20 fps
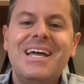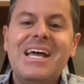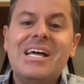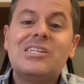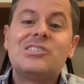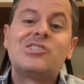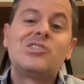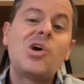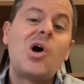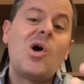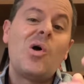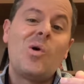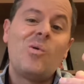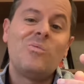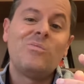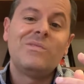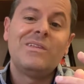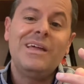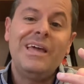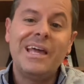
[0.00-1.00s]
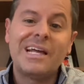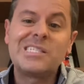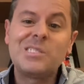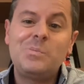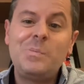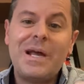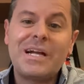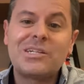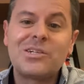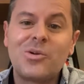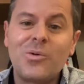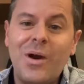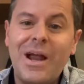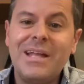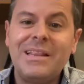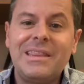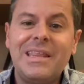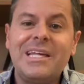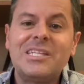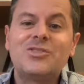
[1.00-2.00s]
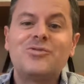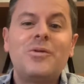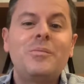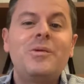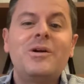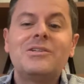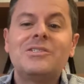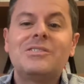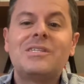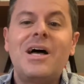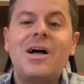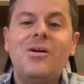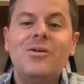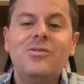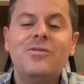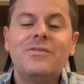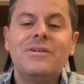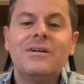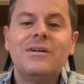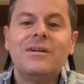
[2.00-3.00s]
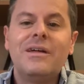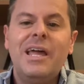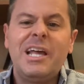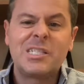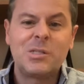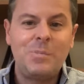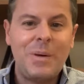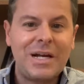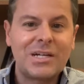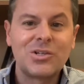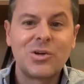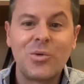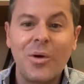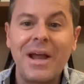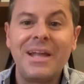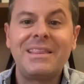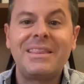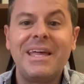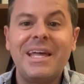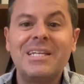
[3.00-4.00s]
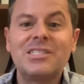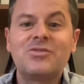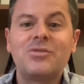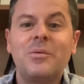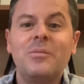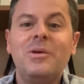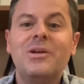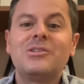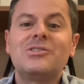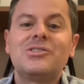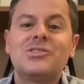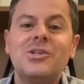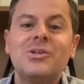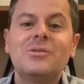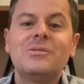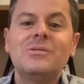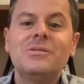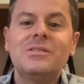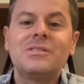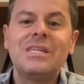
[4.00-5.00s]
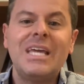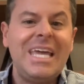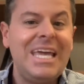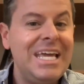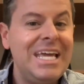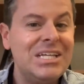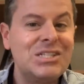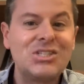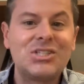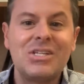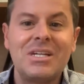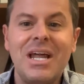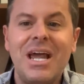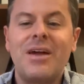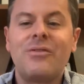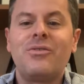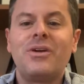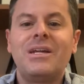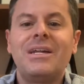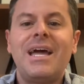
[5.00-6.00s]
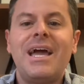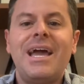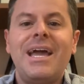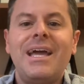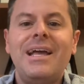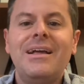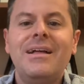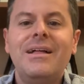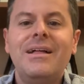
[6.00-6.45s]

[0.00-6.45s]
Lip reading: So, expect great things from yourself, expect great things from your students each and every day.